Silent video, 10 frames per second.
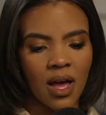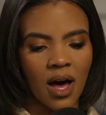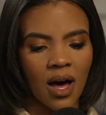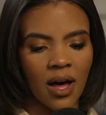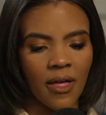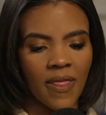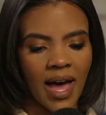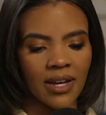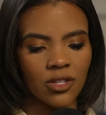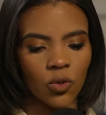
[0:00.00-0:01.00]
uh,
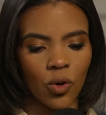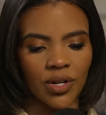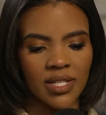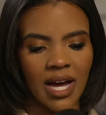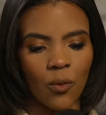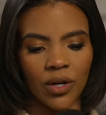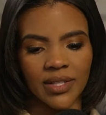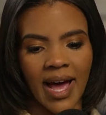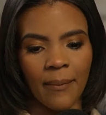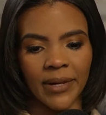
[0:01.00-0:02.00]
that the lord does not will
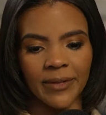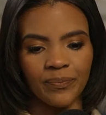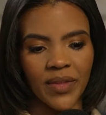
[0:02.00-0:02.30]
to happen